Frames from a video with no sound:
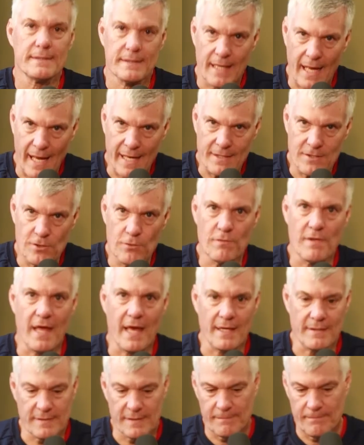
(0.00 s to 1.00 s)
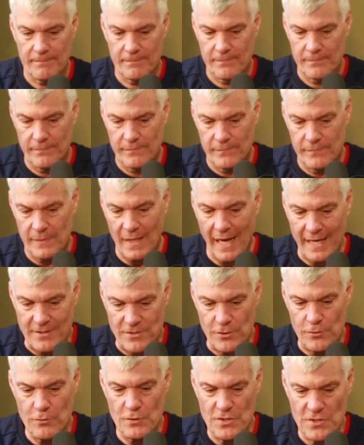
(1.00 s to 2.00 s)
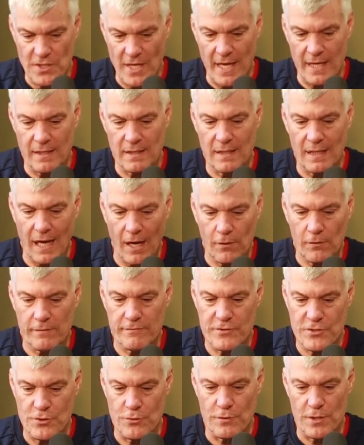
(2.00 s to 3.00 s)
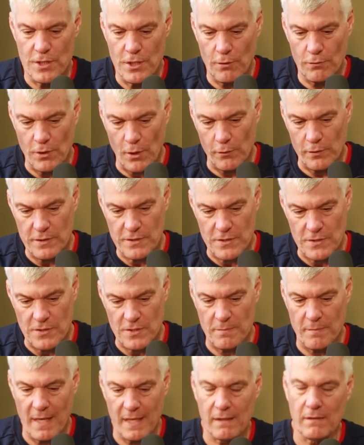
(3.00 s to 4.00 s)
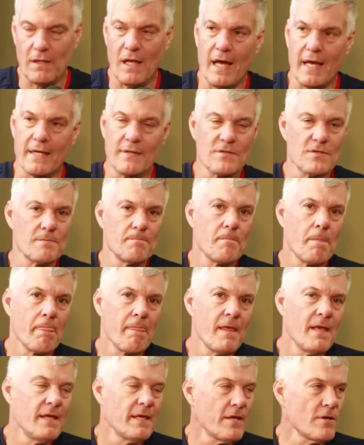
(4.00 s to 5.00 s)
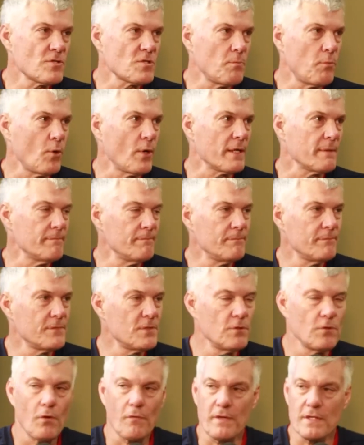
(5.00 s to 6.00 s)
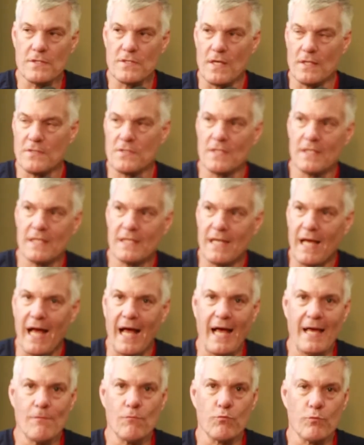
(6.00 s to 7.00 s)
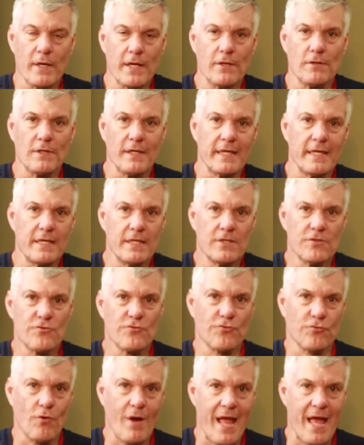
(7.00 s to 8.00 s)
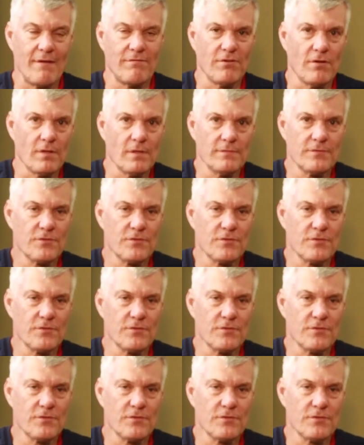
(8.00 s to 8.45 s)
I do that. I do send out of studio notices to my clients. Here's the point. You know this, Hudson. I rarely travel.